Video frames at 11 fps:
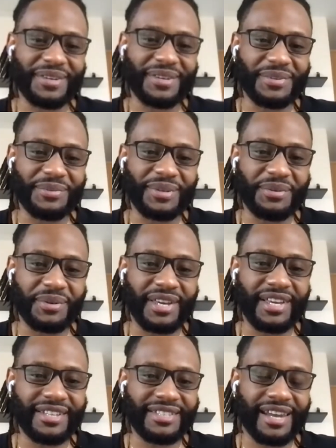know, he
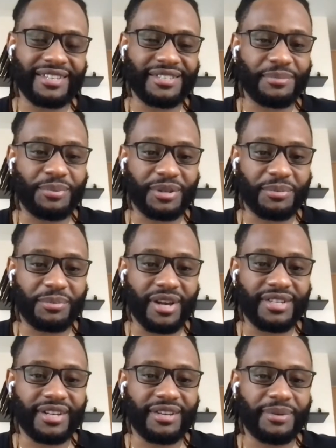decided to support the
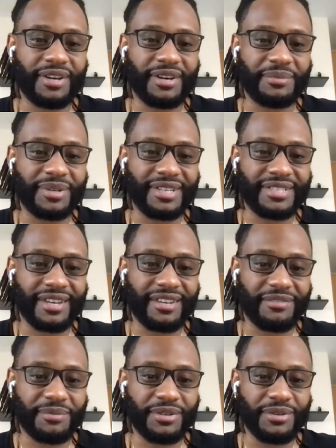project and become an
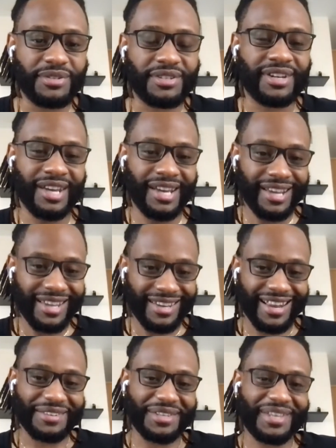executive producer.
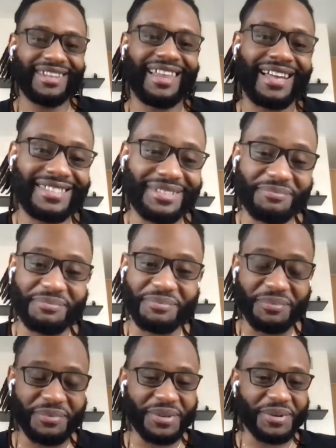You know, that's a, you